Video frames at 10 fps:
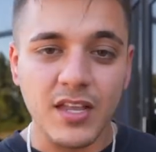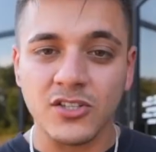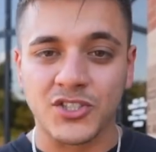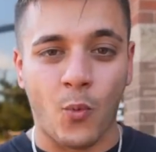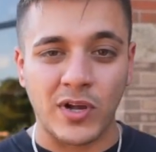
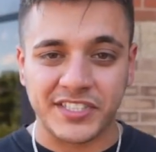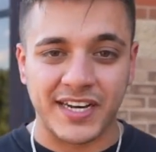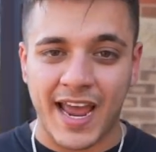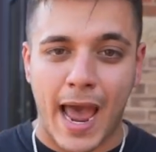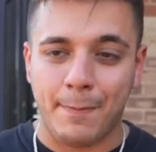So what's
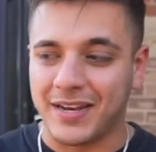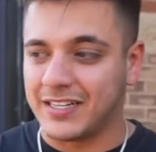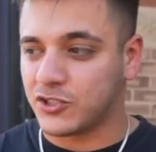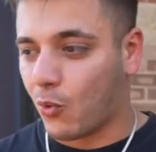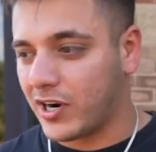going to happen
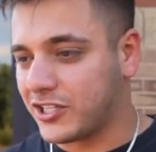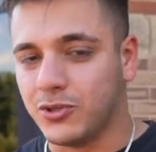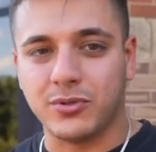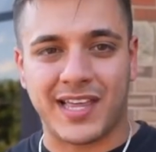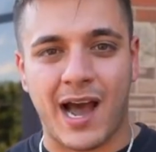in
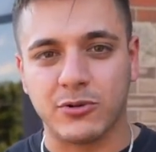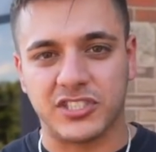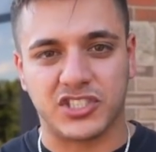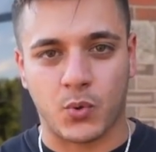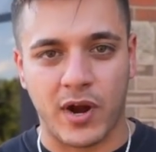
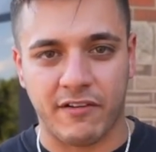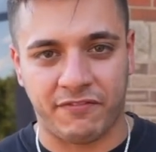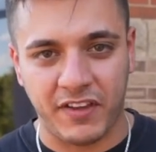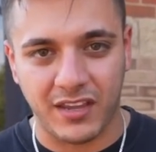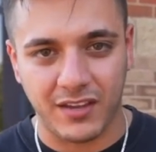22,000 square
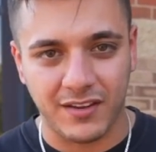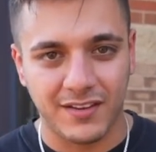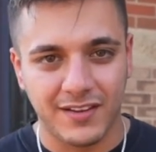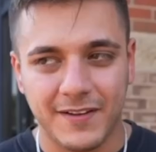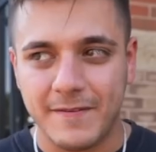feet?
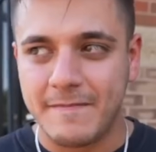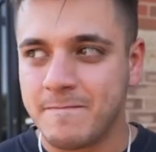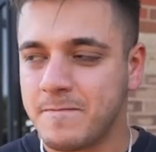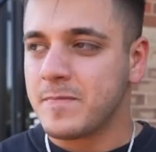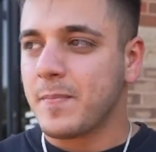
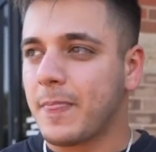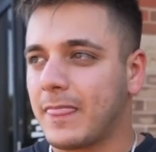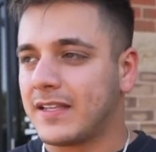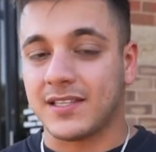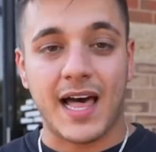
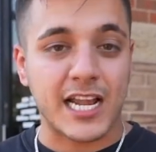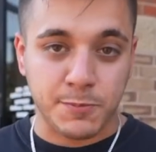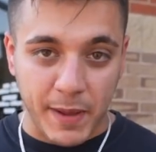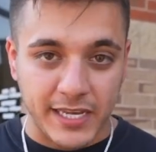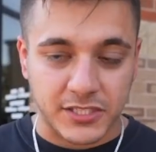It's a lot of
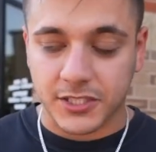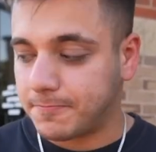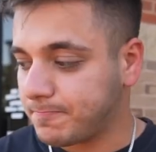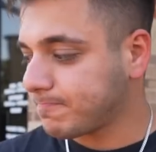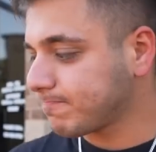space.
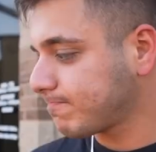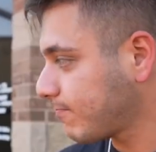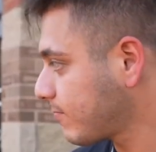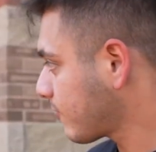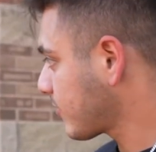
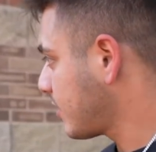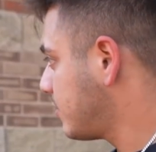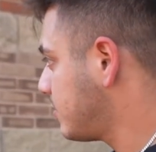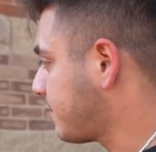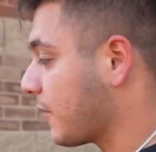
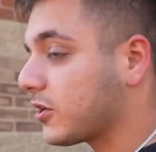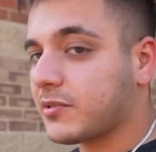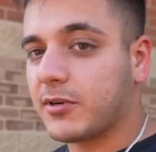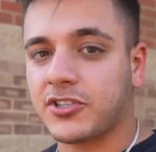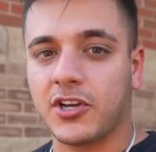First,
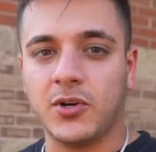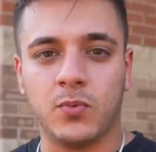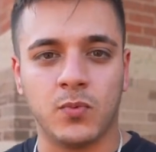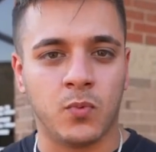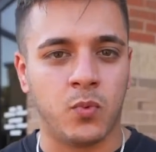I'm going to show you
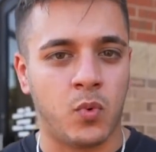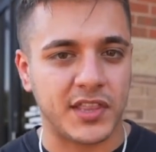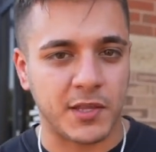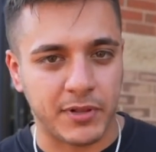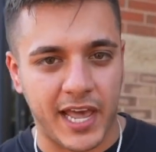
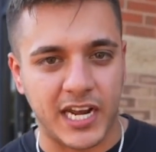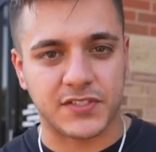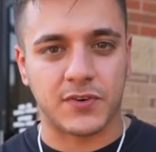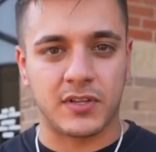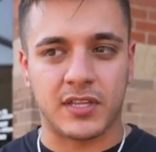what the plan is
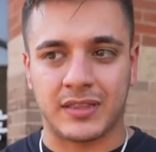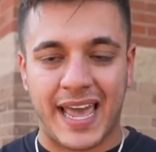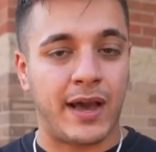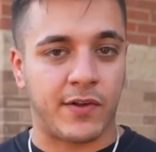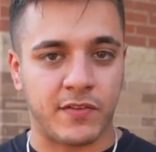for the
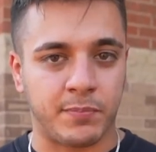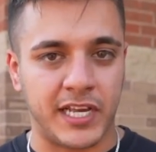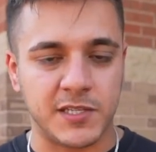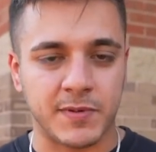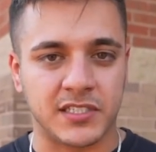layout of the
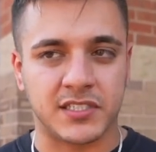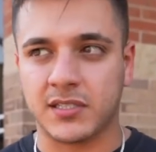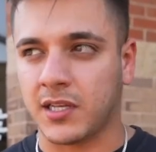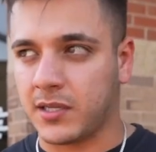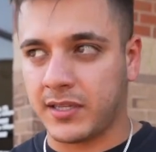place, because
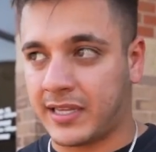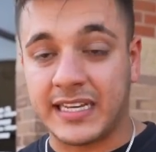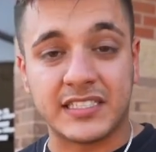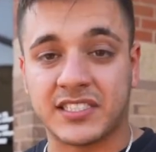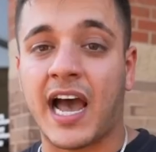the
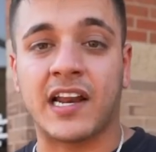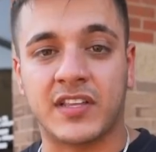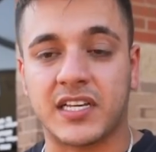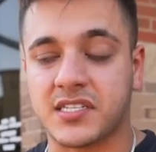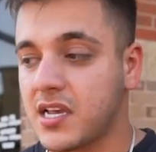inside of
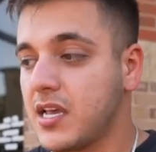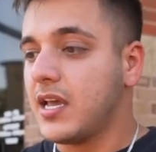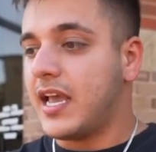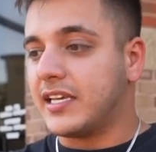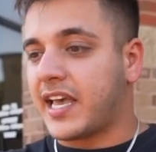this
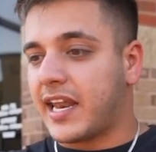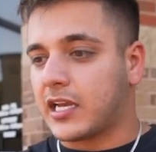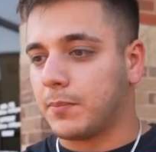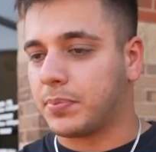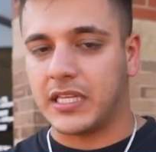is getting
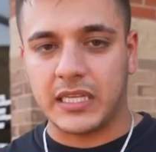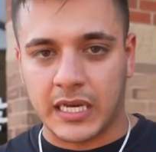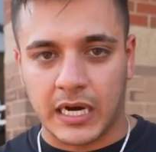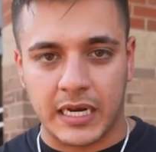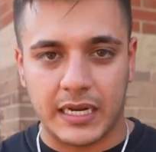completely
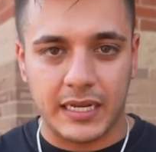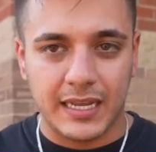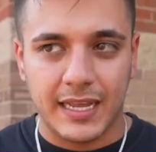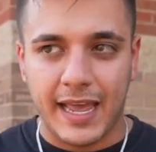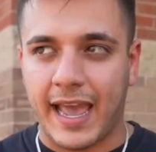gutted
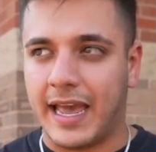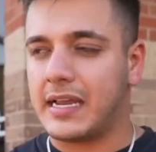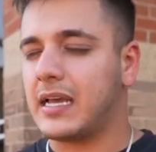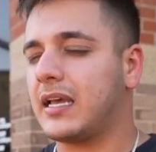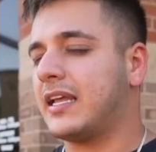and
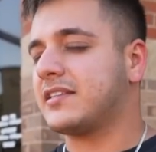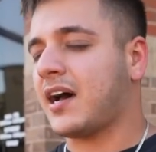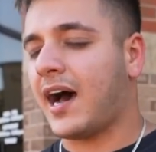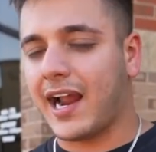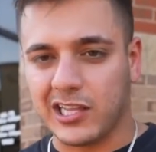
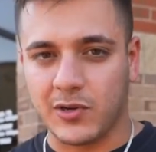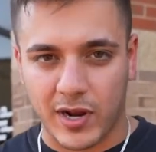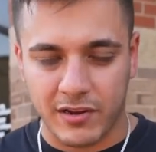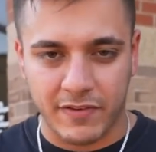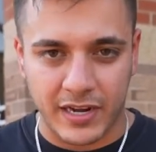entirely
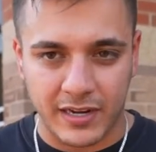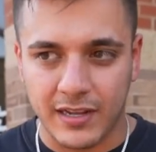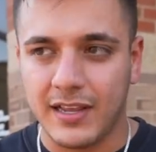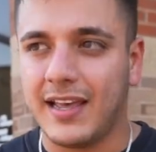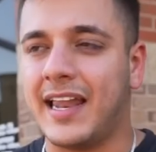renovated,
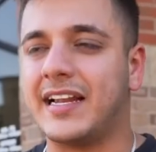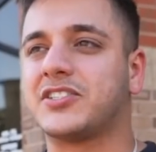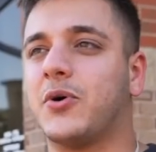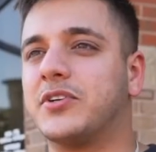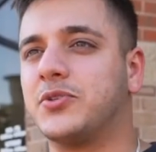and
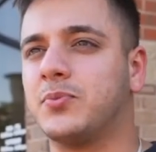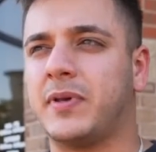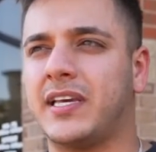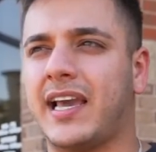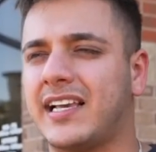it's going to
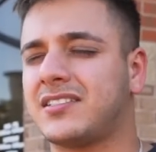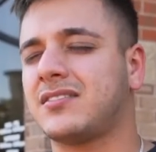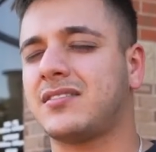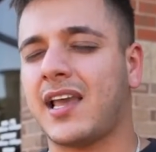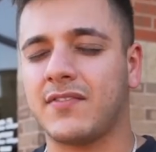be a
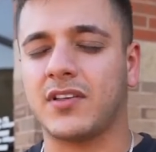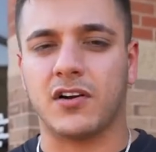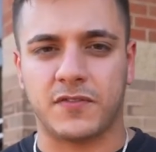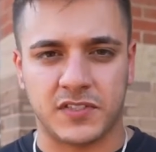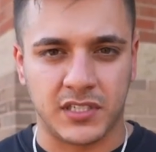
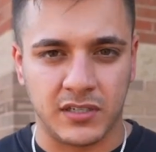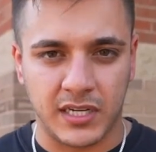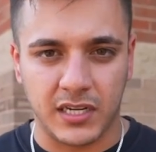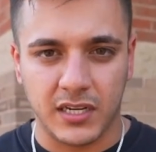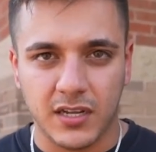state-of-the-art
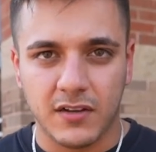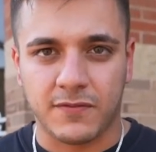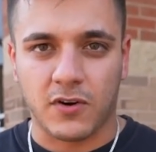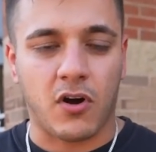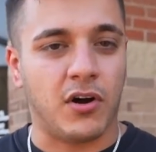facility
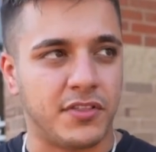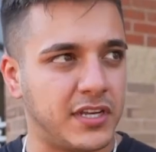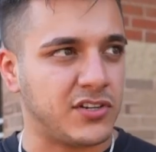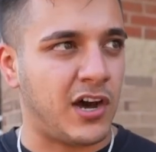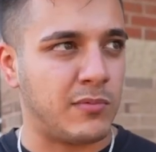for all
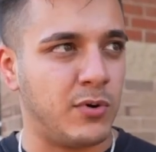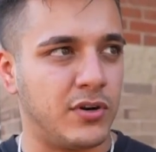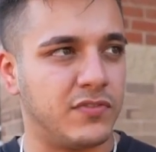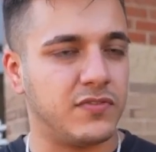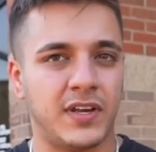things
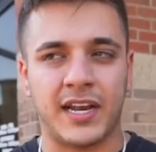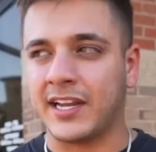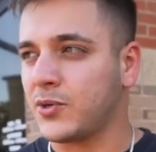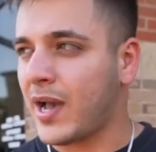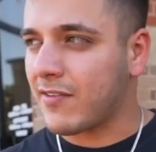automotive. And I
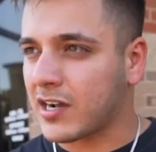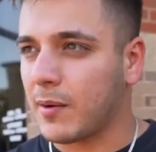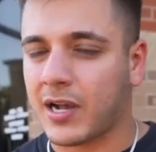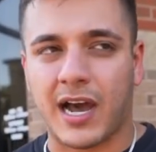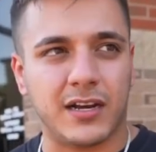do have a
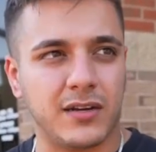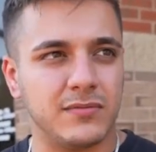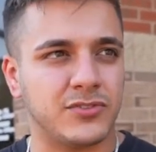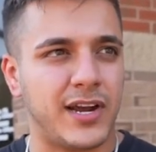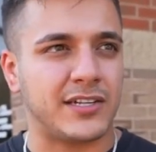couple
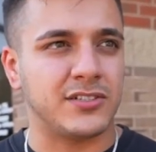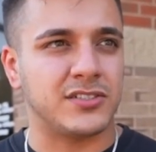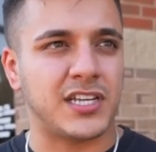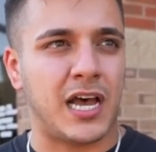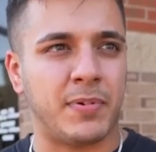contractors
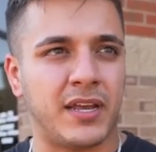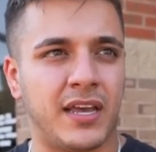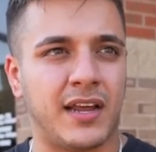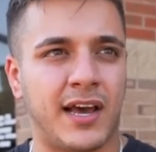stopping in.